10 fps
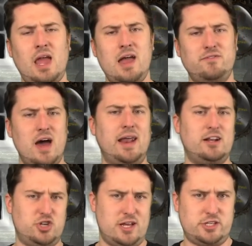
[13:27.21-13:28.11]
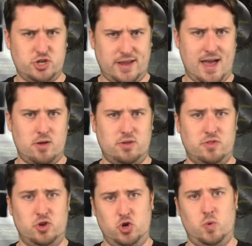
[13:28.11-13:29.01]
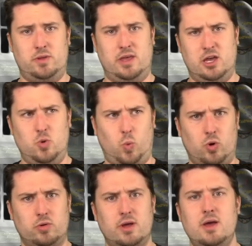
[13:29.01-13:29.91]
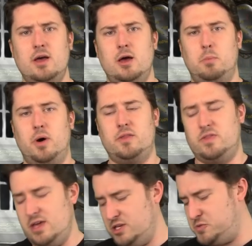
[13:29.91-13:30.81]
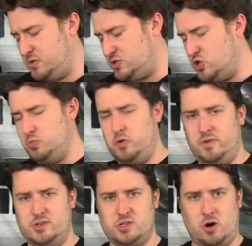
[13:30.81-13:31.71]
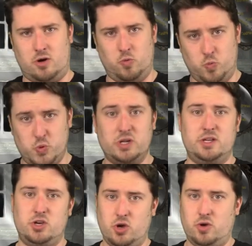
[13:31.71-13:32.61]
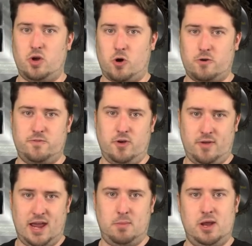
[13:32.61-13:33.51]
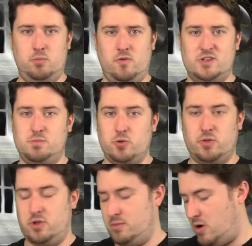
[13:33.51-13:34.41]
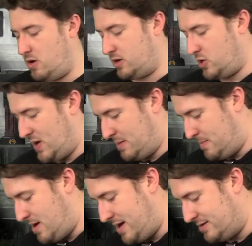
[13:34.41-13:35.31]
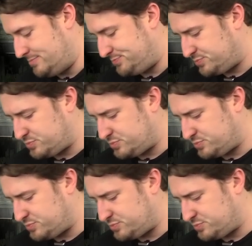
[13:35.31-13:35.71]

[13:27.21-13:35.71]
I have not had a chance to check out the new one, The Hidden World. But these two movies are really good, heartfelt, animated movies. Both of them are go out and buy it.